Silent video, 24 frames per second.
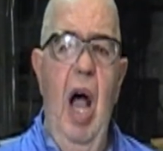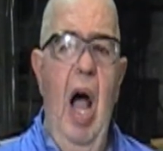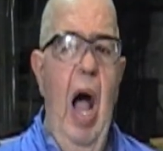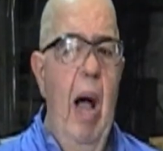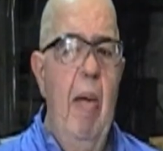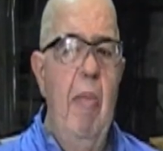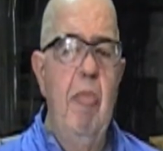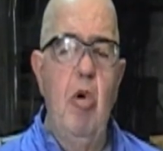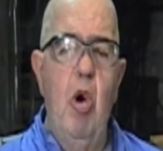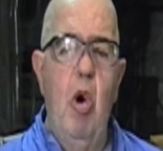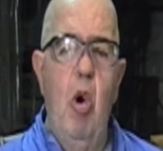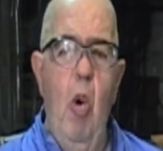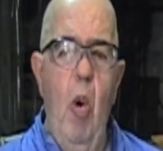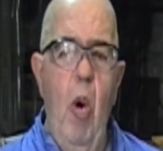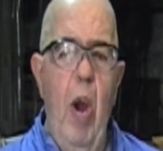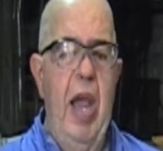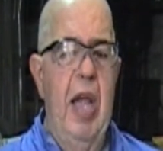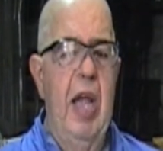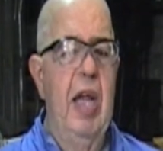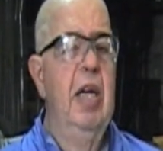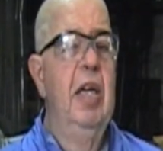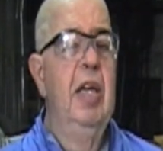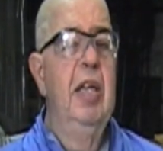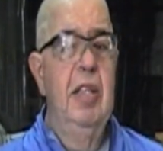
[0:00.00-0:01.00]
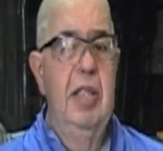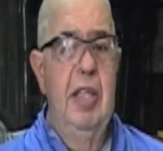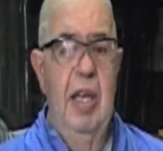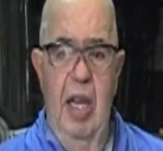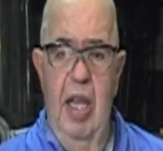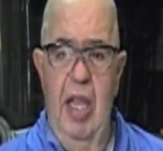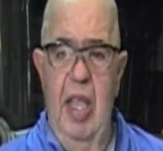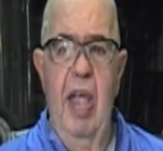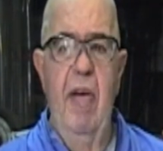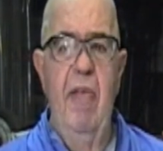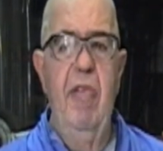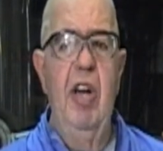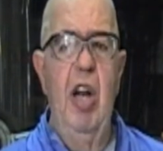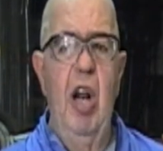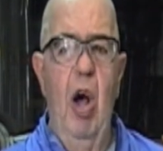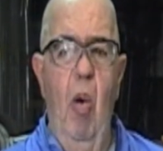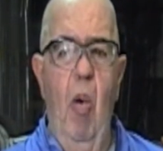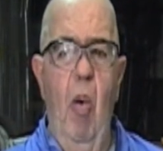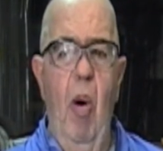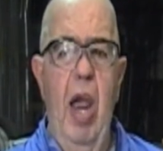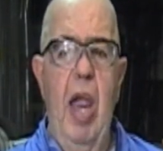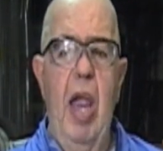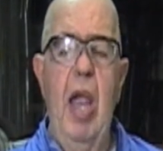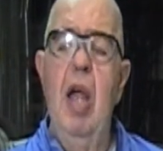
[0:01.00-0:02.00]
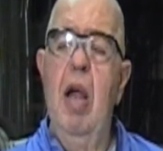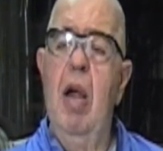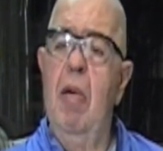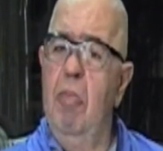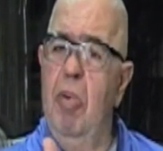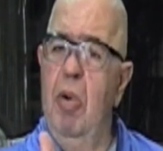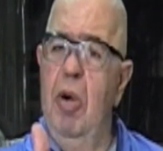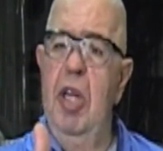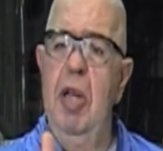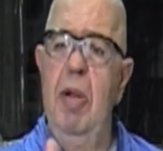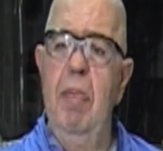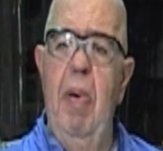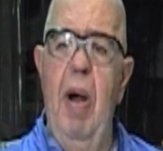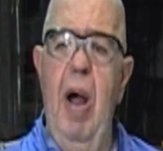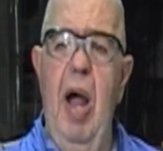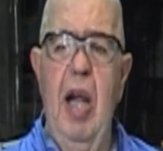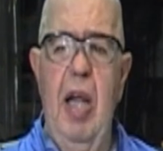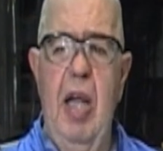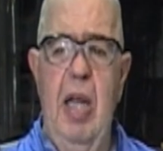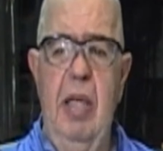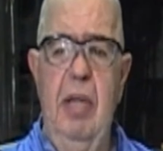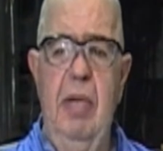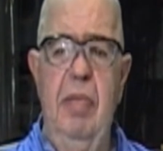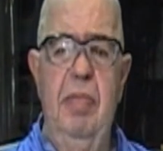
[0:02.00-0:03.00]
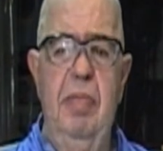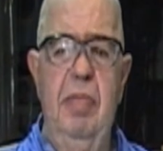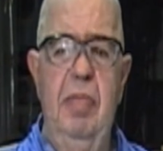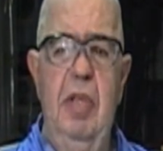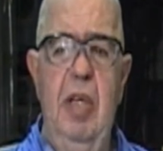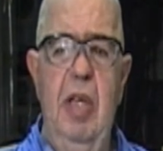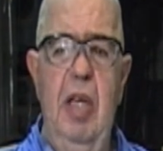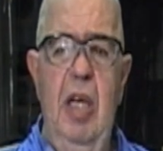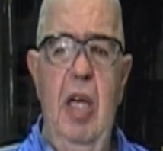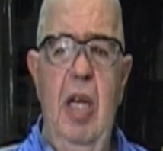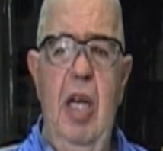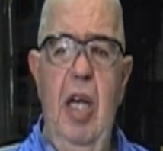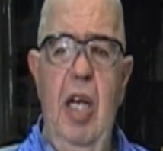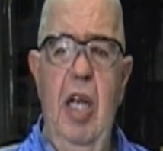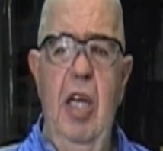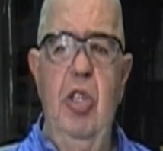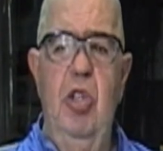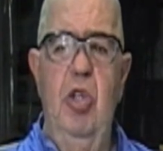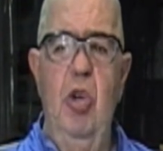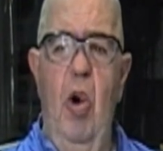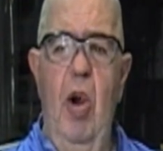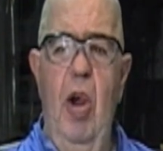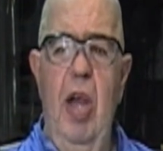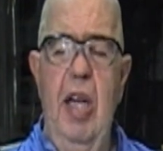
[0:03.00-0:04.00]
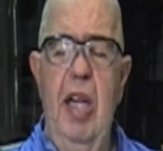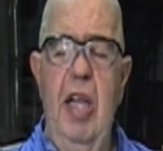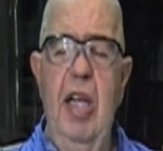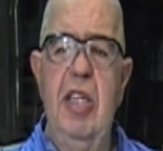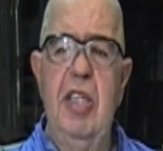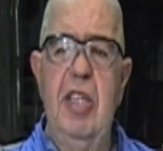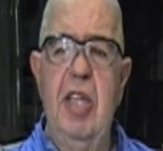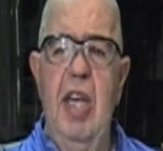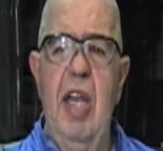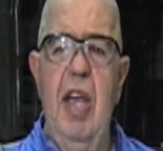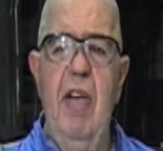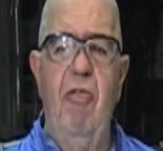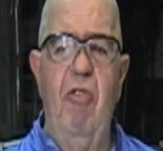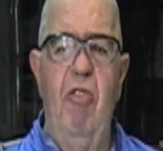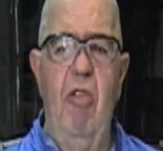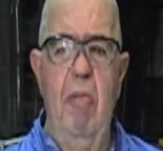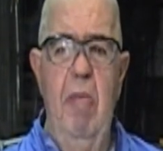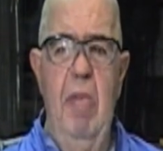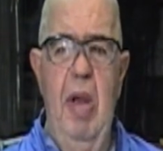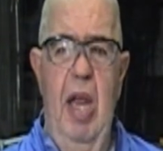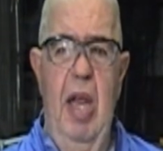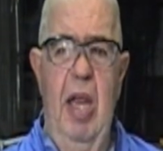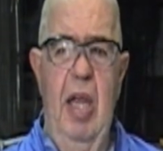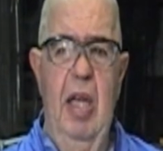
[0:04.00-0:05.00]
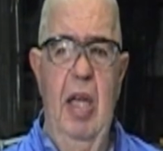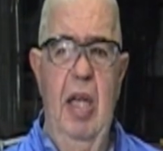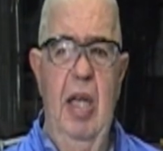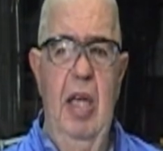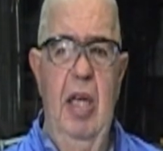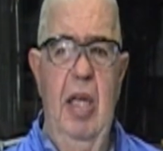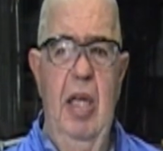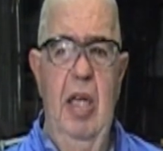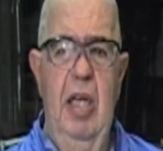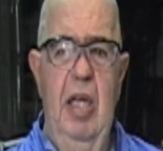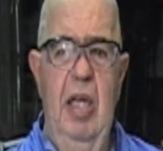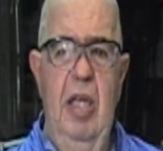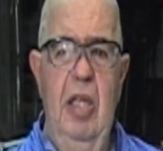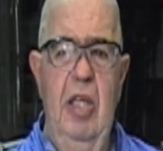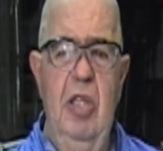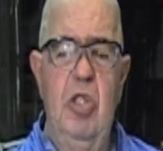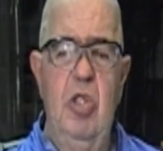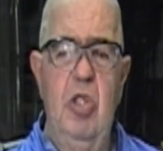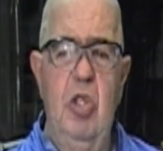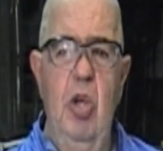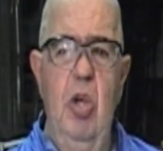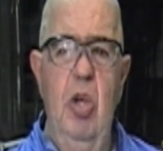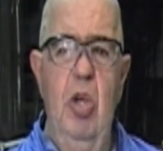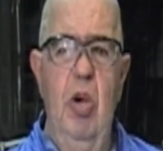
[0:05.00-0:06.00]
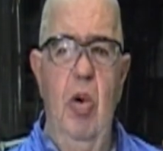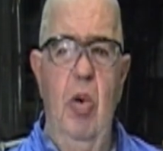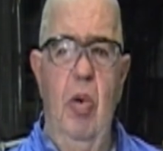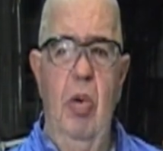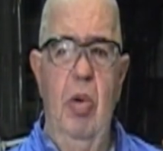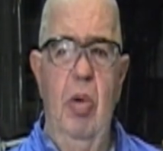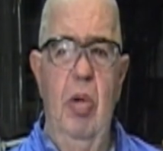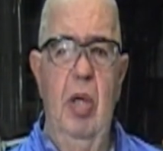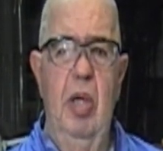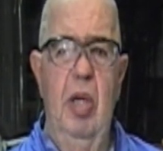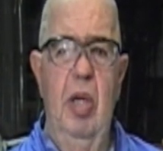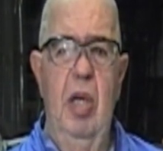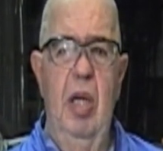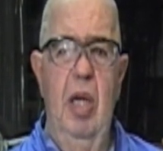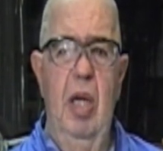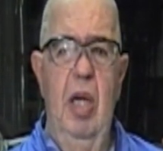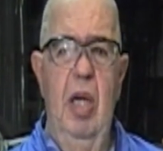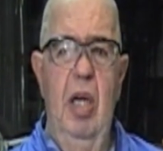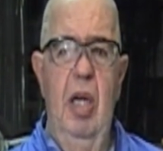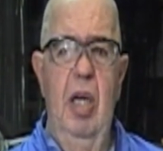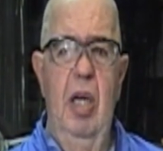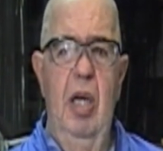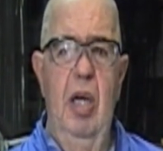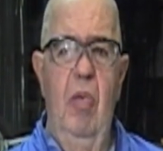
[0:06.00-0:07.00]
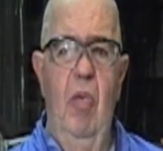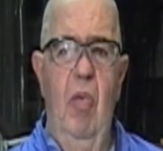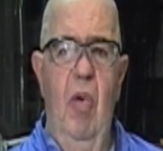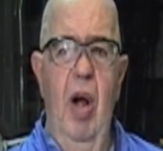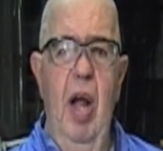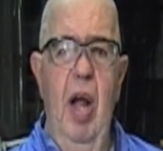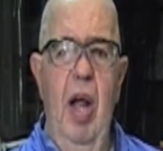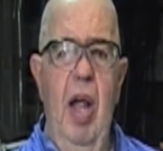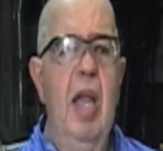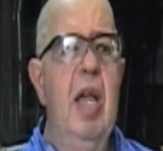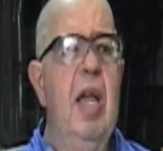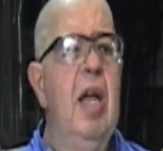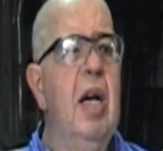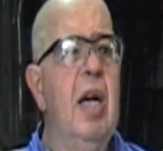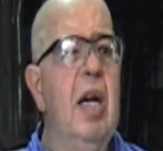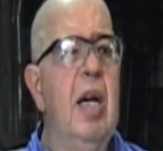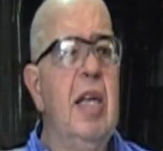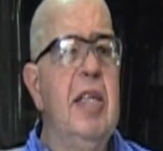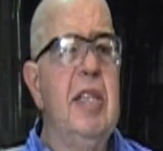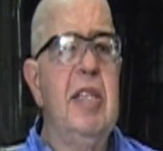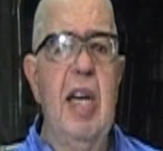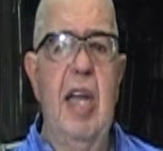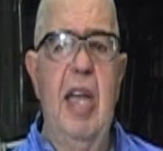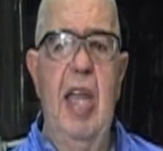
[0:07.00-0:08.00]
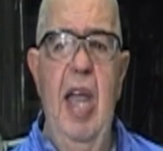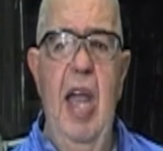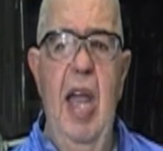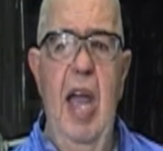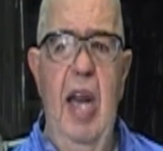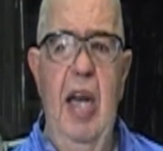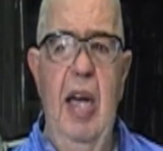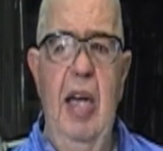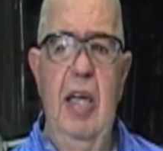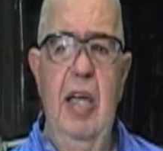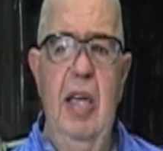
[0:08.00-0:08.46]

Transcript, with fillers: I'm quick to give it away. Put it in your pocket. Enjoy it. It's a gift from me. It's to you. Why? Because I can.